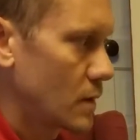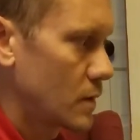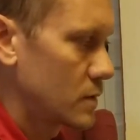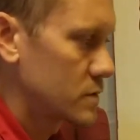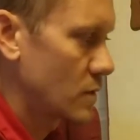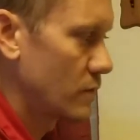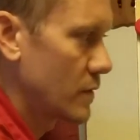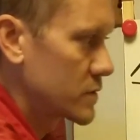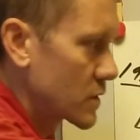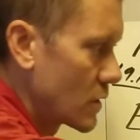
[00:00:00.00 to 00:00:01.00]
So
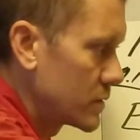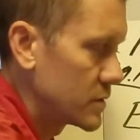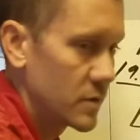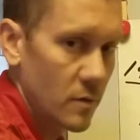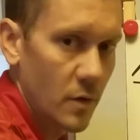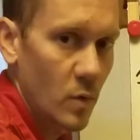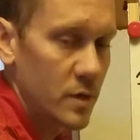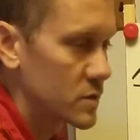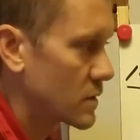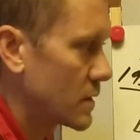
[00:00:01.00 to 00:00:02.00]
those go into your
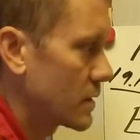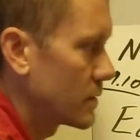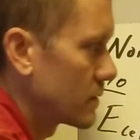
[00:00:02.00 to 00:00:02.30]
equation there.